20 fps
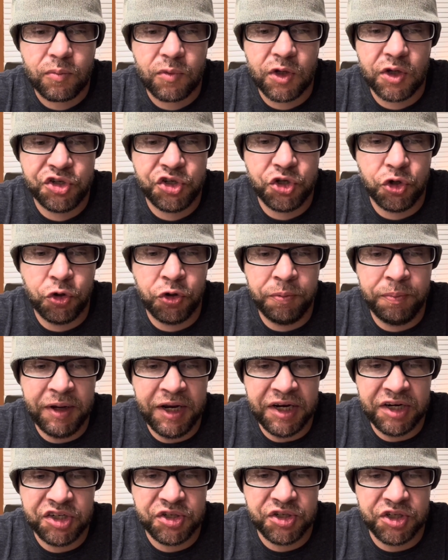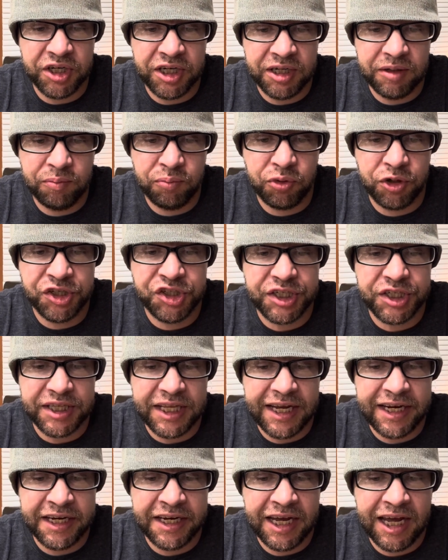So it makes bridging
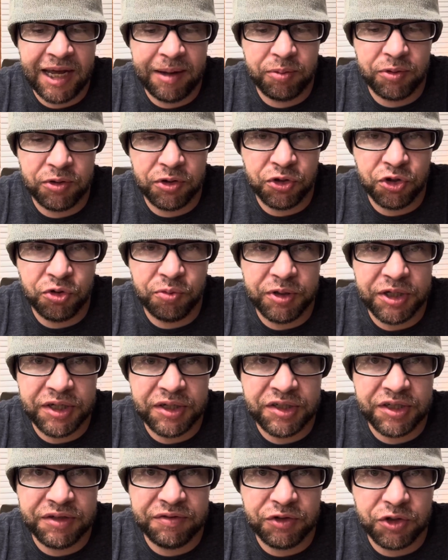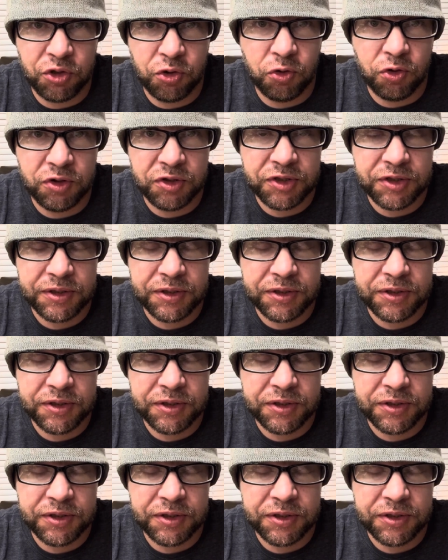that gap a little bit difficult.